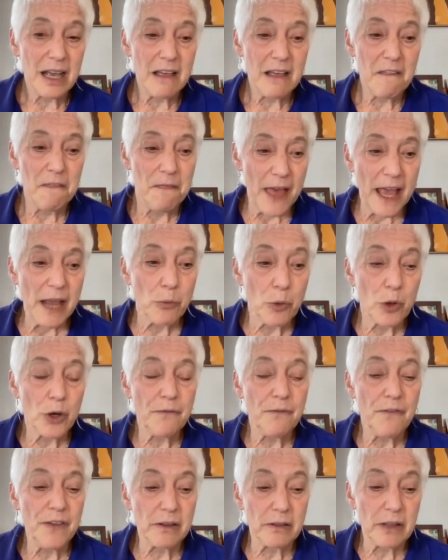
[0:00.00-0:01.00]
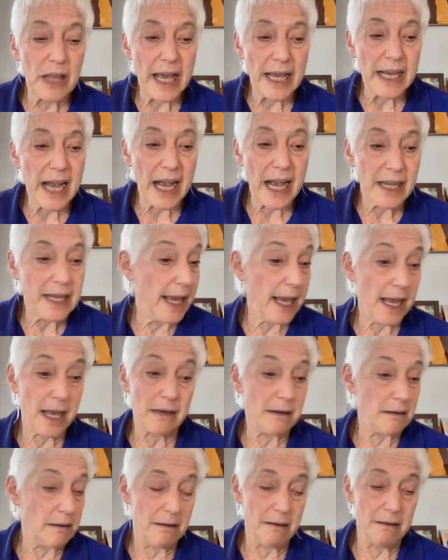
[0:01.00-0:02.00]
they would feel like I
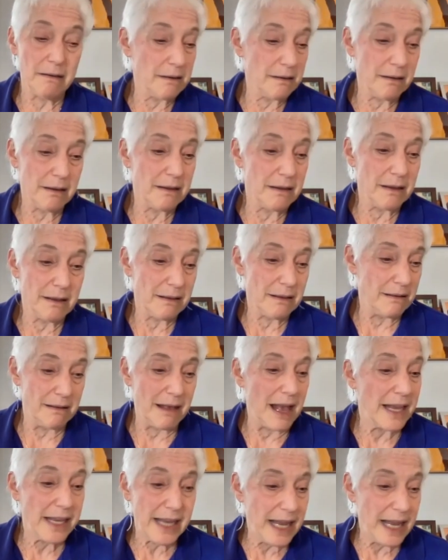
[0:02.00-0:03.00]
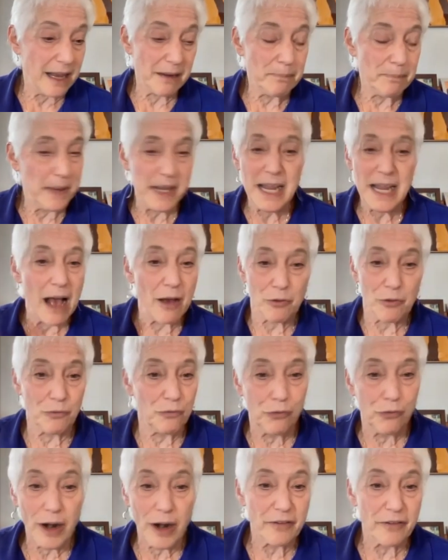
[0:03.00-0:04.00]
can't be out in
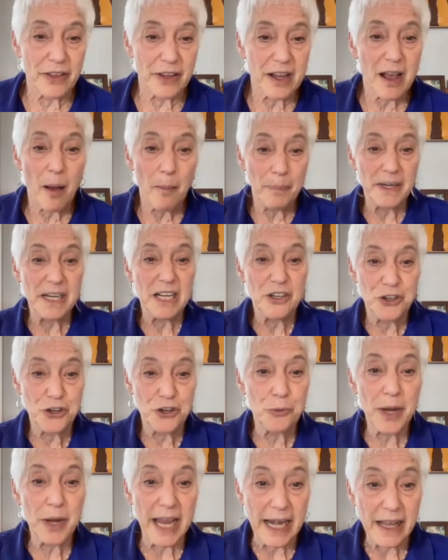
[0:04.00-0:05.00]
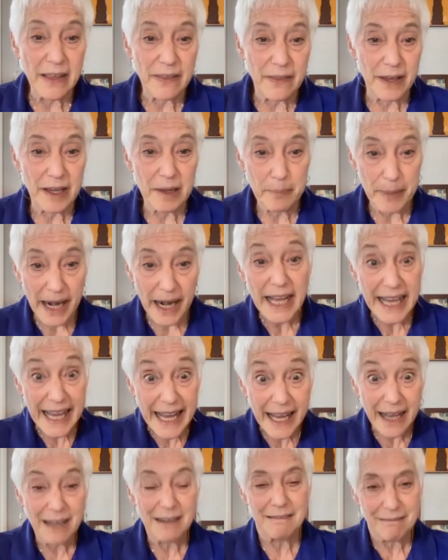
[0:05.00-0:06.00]
front of the company doing anything, but I
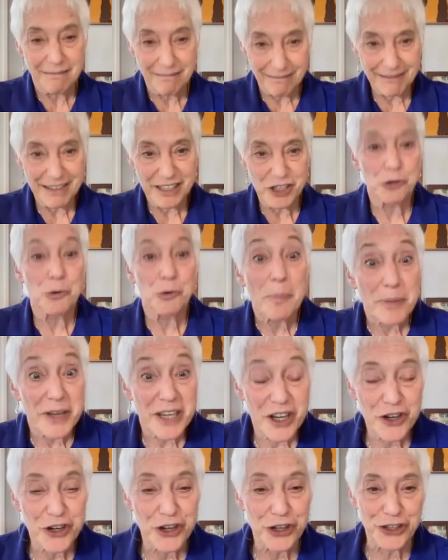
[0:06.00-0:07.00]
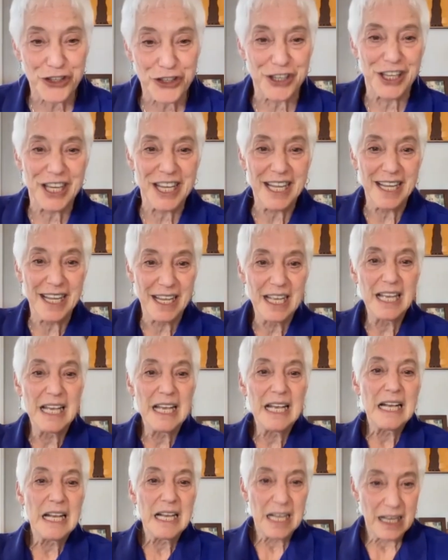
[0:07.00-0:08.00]
can surreptitiously
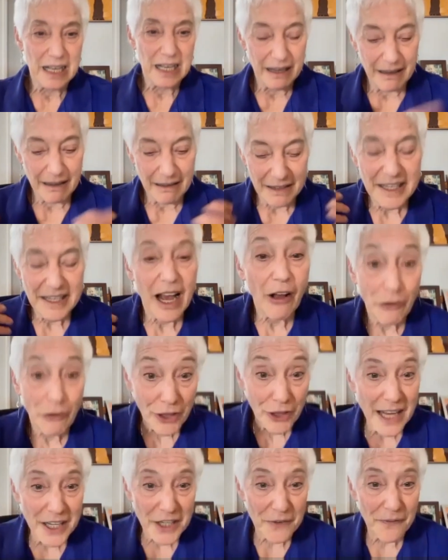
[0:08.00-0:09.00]
tell 9 to